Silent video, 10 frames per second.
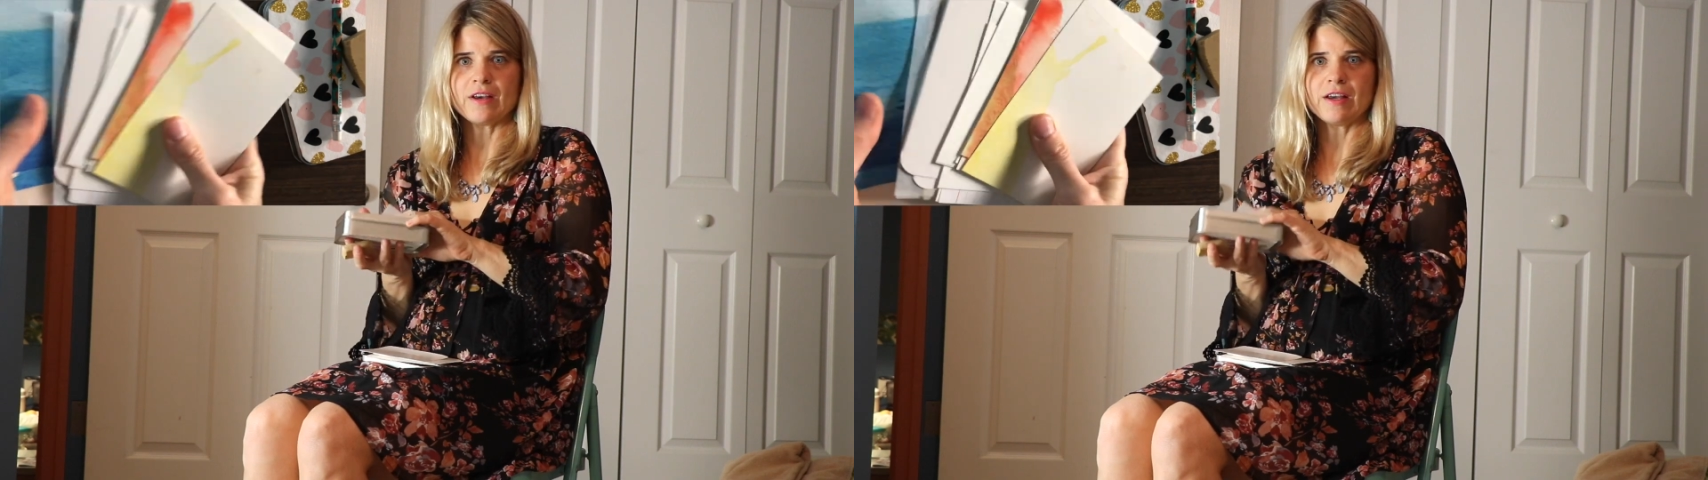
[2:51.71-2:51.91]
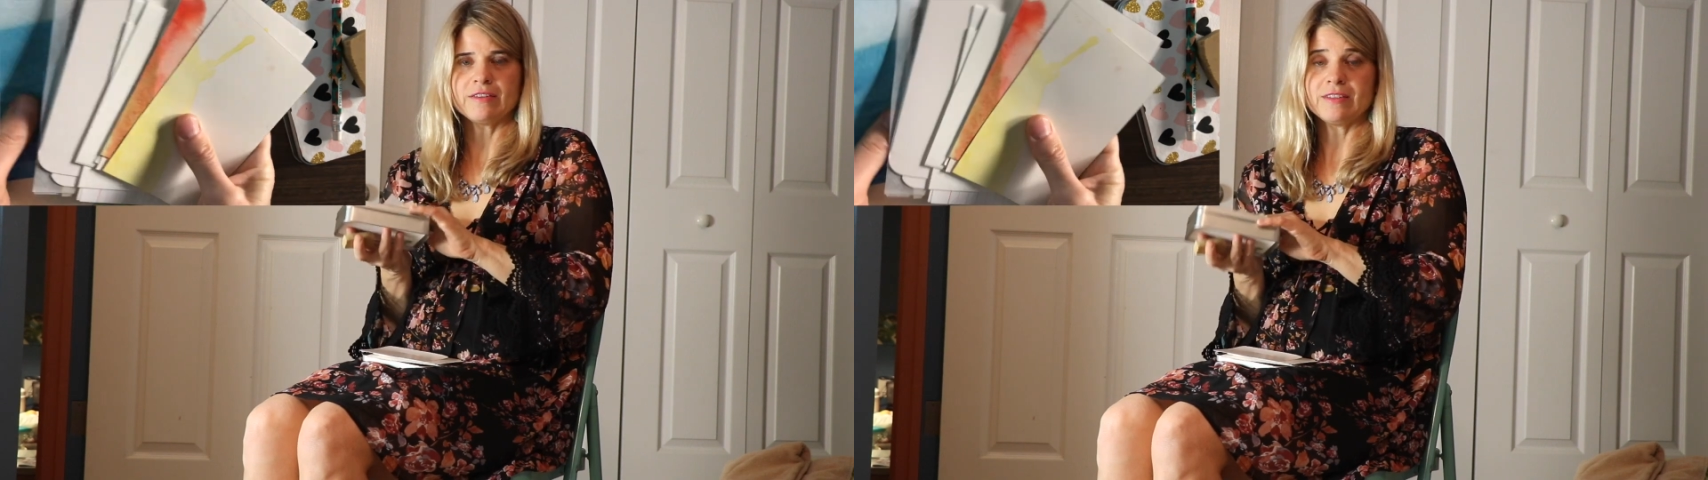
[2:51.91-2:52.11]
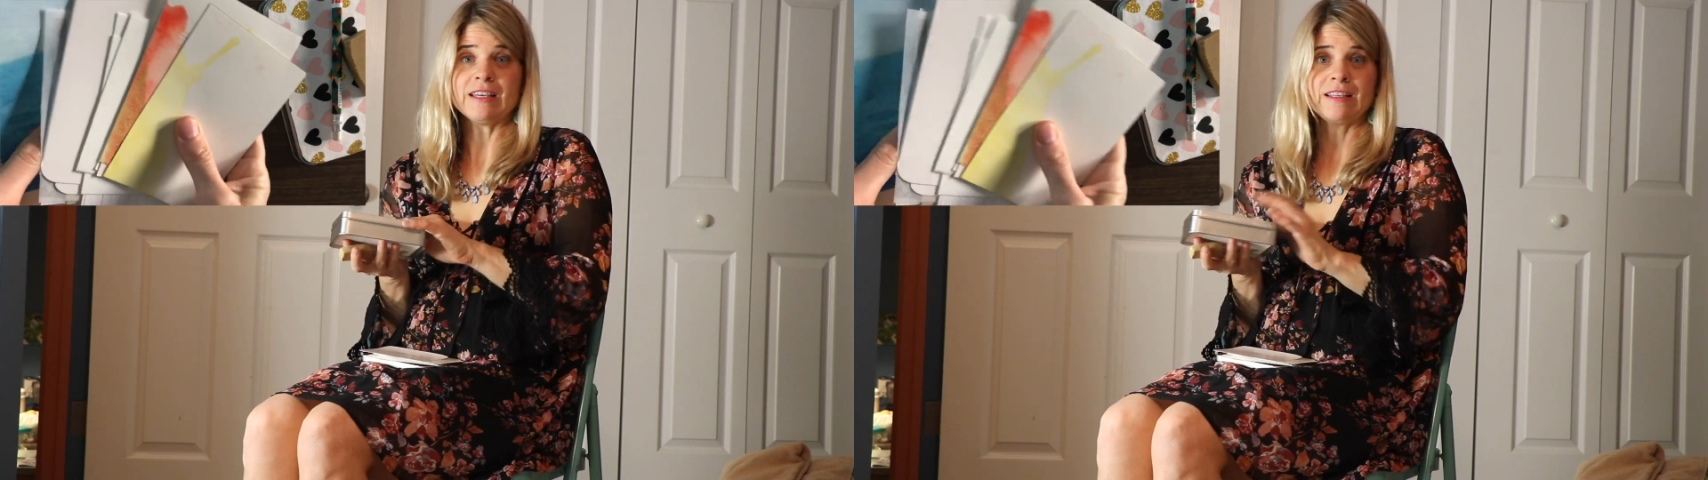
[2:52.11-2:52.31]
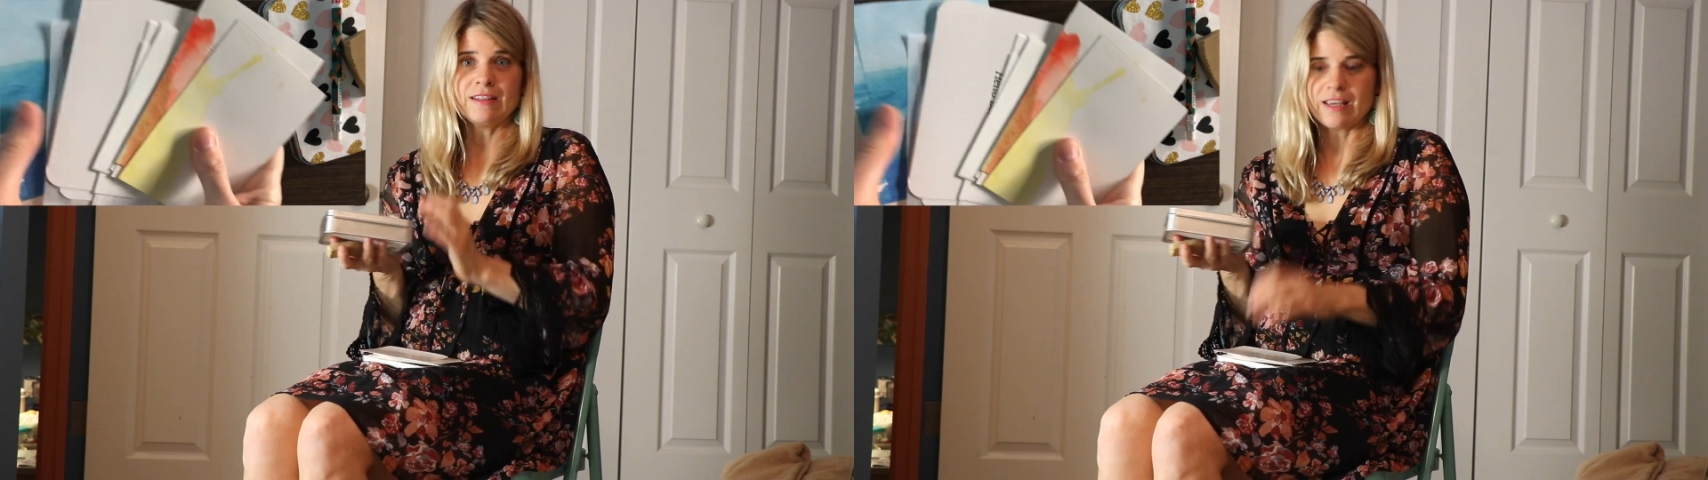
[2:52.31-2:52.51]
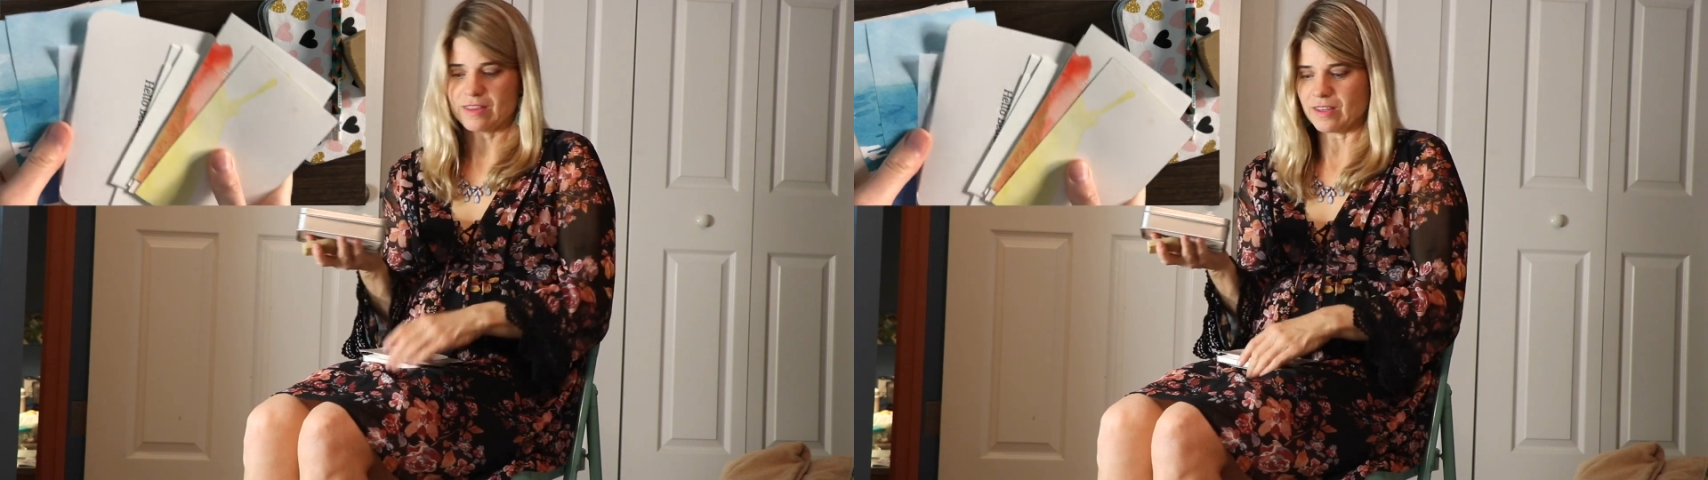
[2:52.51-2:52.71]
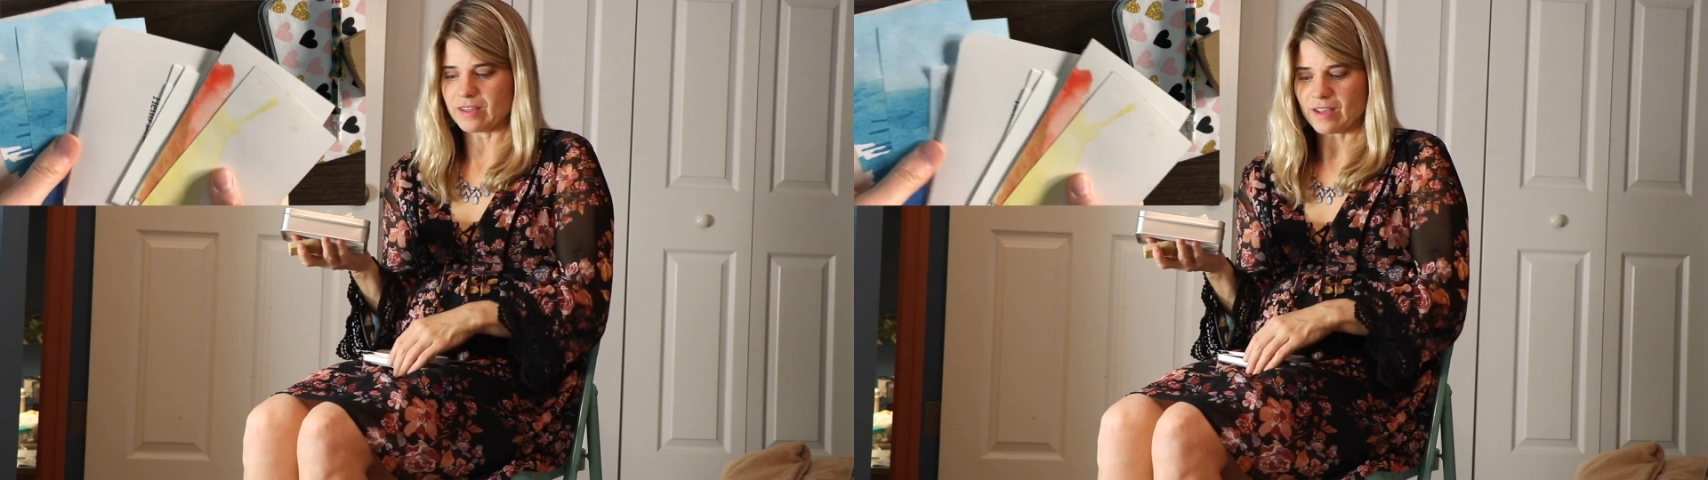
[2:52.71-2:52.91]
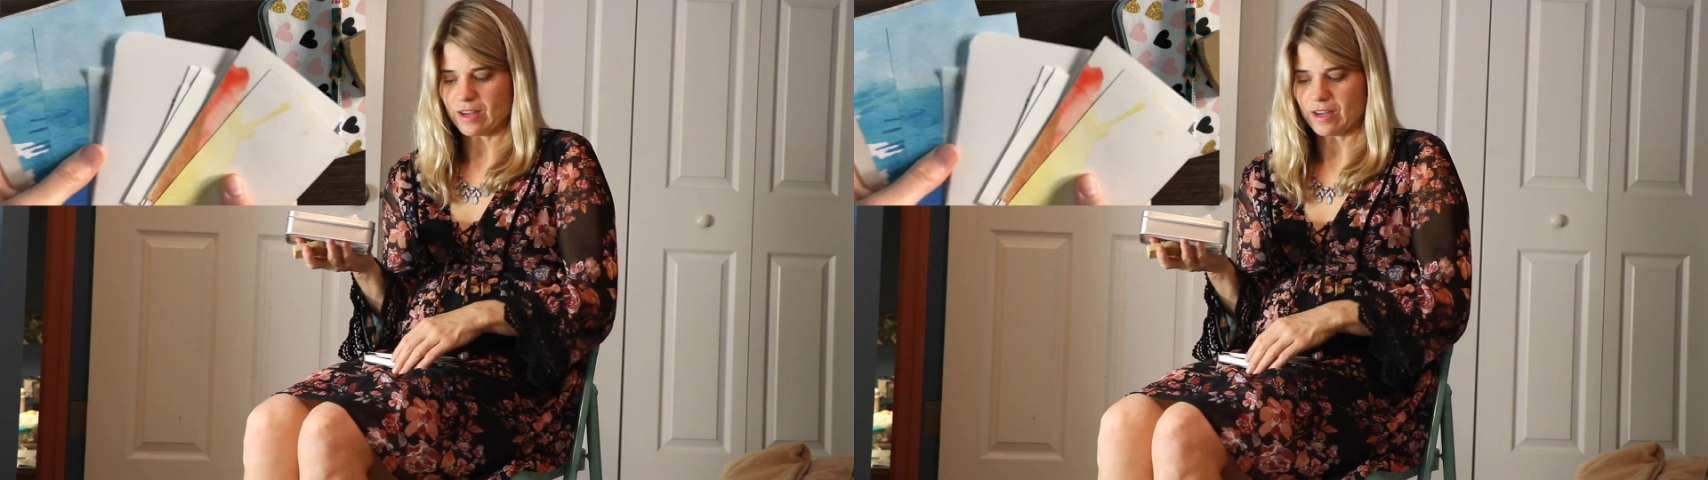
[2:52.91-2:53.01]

a tin like this,